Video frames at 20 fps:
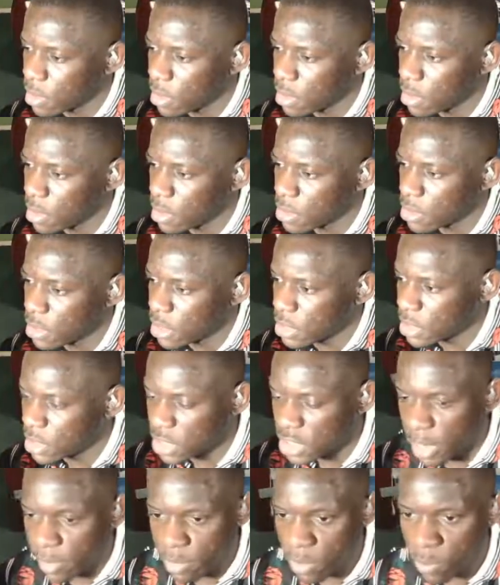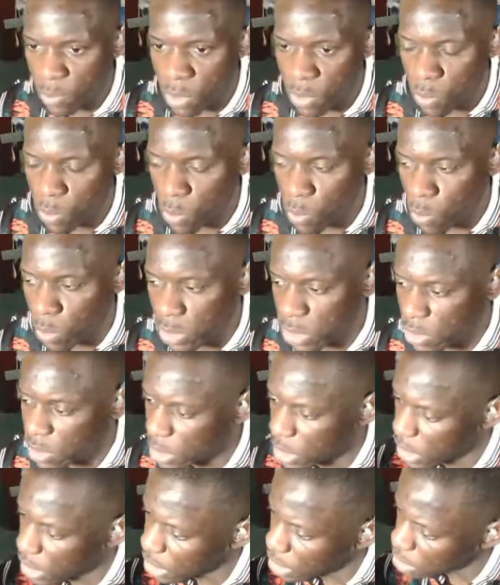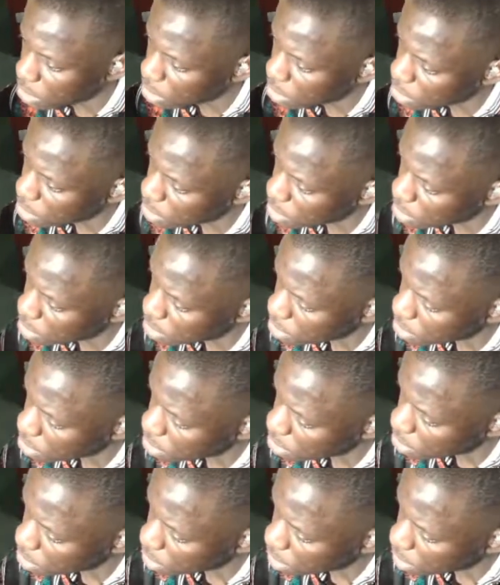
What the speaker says: It's in chapter 138. God